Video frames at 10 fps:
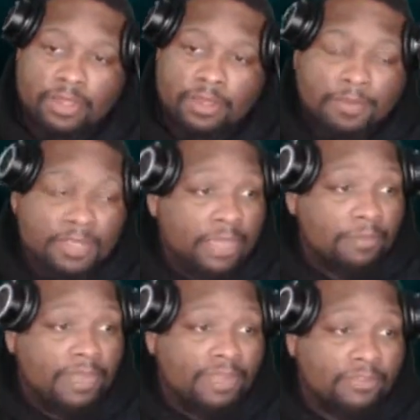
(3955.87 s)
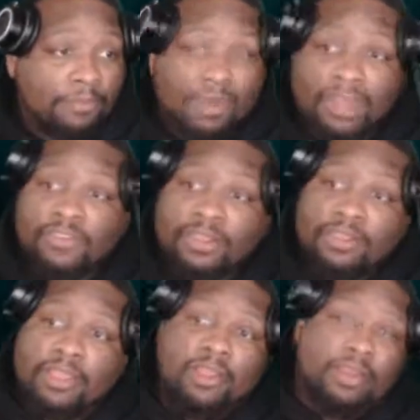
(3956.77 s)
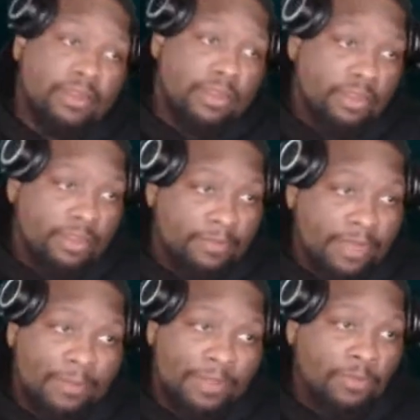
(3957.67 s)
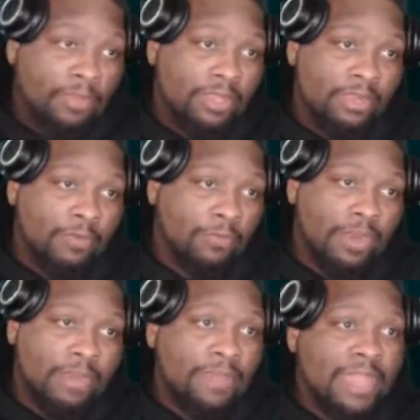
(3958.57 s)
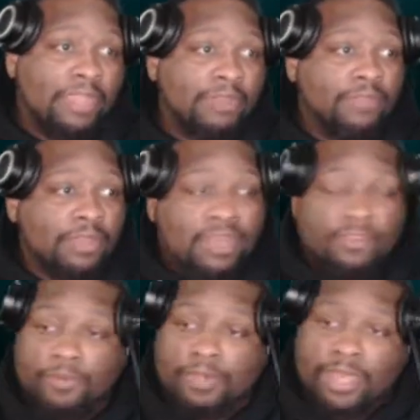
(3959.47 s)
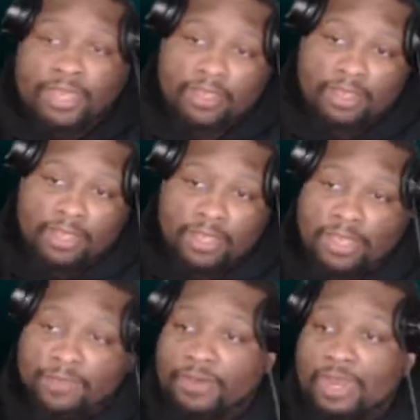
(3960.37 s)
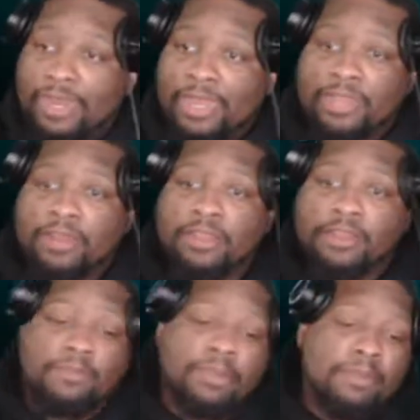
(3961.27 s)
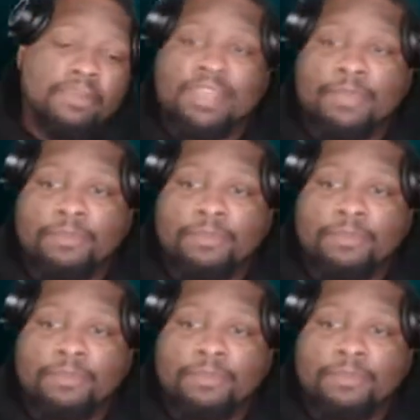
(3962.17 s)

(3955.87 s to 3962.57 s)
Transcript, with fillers: But yeah, that's the project there. Um, i would be willing to run it back if you guys would like. If not, I can um, let me type